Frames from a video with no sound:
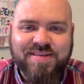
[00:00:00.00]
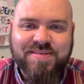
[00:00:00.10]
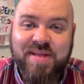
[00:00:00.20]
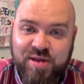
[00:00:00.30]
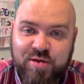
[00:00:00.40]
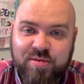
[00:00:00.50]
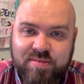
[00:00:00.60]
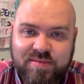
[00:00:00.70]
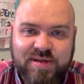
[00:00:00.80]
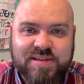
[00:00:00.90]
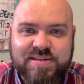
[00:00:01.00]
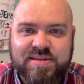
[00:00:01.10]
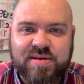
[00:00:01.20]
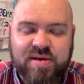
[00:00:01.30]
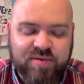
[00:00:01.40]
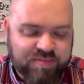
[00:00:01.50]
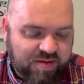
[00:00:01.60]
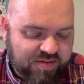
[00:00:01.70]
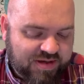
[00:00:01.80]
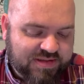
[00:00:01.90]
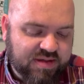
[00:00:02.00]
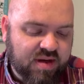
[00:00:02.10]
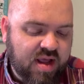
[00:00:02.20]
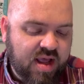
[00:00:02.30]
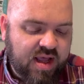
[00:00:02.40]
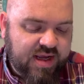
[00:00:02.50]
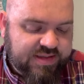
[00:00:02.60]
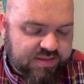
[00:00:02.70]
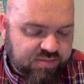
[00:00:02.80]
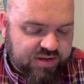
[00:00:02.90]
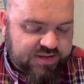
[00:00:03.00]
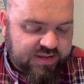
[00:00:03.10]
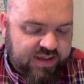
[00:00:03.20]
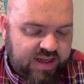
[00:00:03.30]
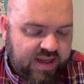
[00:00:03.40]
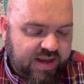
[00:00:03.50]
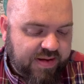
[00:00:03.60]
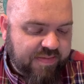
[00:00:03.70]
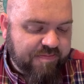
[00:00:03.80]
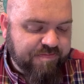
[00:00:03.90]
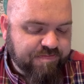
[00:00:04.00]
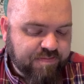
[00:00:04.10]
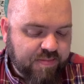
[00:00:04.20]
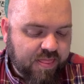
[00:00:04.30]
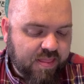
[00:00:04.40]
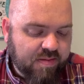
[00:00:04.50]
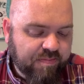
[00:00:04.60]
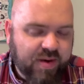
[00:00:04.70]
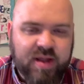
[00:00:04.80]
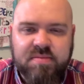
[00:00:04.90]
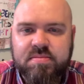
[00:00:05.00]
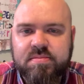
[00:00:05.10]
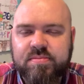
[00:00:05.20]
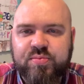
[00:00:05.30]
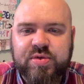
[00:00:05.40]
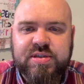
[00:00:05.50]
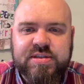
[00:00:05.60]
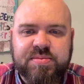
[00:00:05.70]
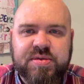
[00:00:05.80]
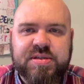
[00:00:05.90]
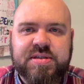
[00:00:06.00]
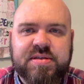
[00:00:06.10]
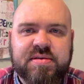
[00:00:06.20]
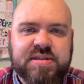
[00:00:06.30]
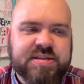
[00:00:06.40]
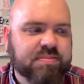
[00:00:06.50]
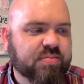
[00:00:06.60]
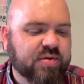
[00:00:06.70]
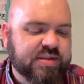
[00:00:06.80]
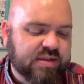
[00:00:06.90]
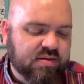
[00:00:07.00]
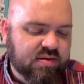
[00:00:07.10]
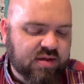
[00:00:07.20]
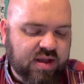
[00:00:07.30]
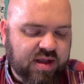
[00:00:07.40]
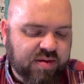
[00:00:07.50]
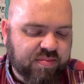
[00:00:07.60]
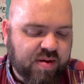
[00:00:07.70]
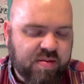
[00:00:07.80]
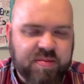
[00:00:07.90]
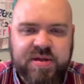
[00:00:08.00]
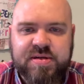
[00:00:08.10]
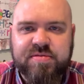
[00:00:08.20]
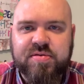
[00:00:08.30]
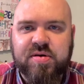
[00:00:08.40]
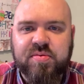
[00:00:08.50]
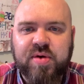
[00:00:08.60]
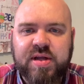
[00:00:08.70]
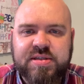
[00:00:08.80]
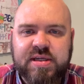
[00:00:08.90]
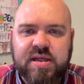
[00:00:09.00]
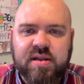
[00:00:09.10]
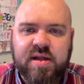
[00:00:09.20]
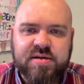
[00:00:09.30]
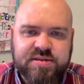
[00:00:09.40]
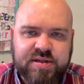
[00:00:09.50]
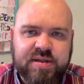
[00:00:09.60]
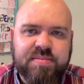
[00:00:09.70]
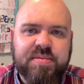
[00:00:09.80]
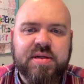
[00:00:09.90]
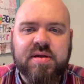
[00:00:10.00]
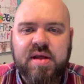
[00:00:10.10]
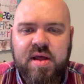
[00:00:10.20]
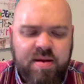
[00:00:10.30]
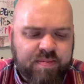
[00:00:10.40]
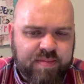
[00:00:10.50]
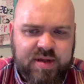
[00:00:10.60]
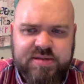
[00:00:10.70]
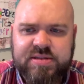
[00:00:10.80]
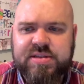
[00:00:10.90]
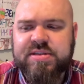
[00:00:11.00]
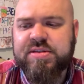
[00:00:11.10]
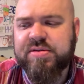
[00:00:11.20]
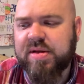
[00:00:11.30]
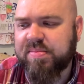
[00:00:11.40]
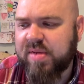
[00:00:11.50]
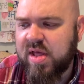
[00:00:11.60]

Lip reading: Thank you. Because remember, he's in prison. But when someone is in prison, probably a difficult way to get letters to them, get messages to them.